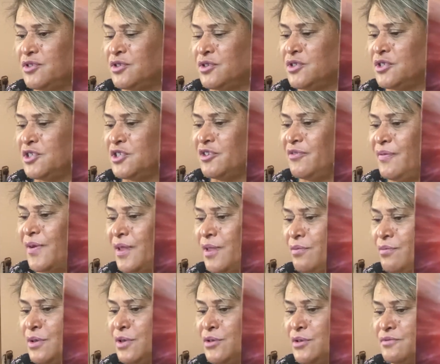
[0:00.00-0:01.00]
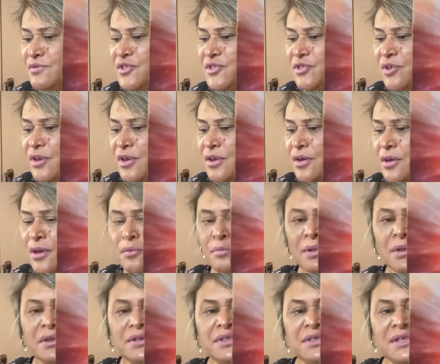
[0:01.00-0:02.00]
to the development of psychic
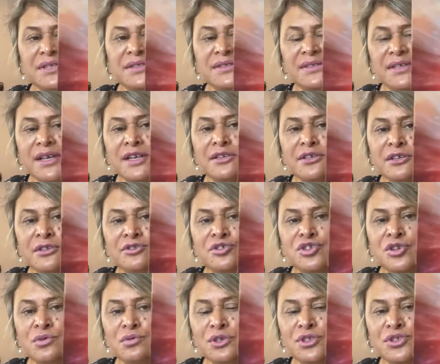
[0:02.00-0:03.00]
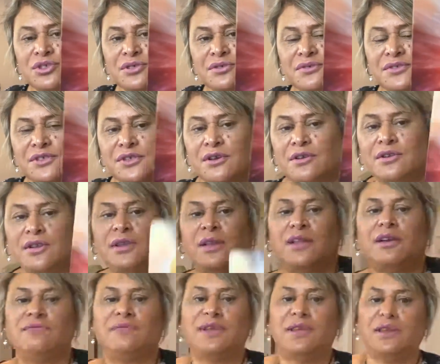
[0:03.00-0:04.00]
abilities and intuition. So
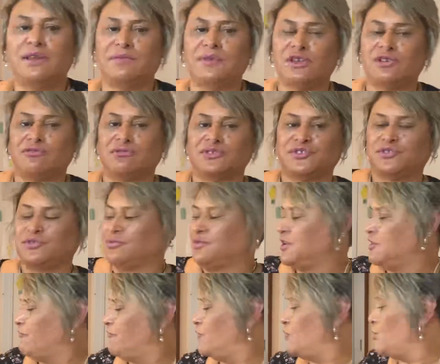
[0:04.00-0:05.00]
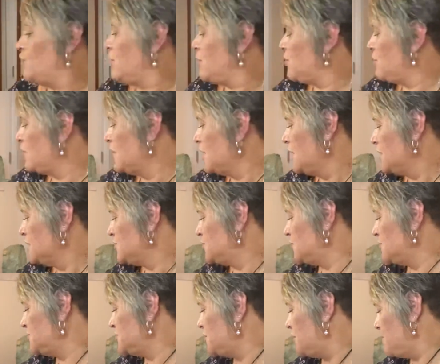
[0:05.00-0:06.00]
lovely, lovely crystal there for you.
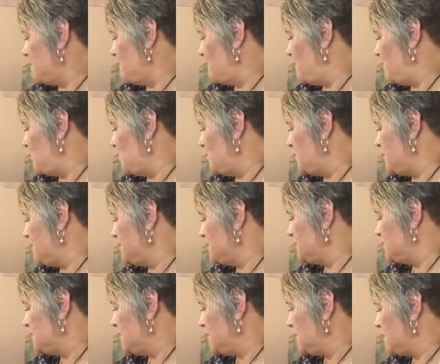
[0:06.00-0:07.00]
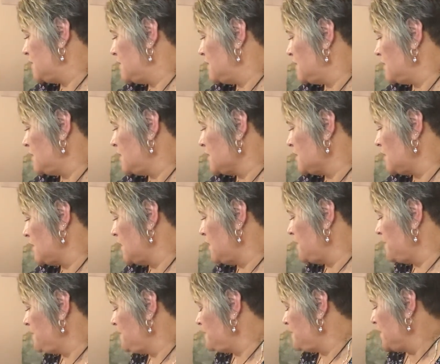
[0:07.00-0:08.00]
So it's number 40 in the deck,
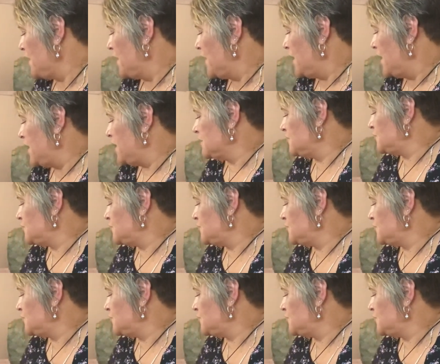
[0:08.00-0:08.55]
okay? And